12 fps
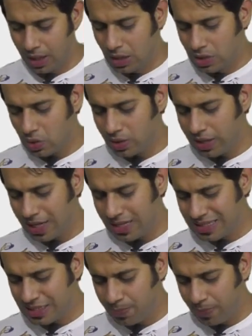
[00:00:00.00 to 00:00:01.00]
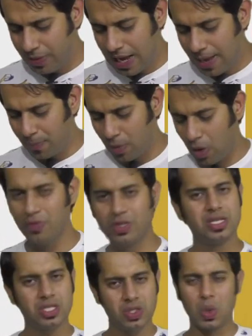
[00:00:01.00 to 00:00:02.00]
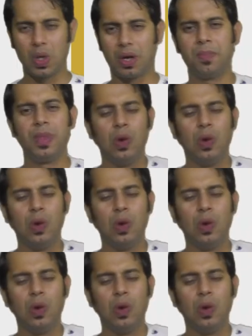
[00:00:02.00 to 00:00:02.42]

So there is this Priya Provision Store.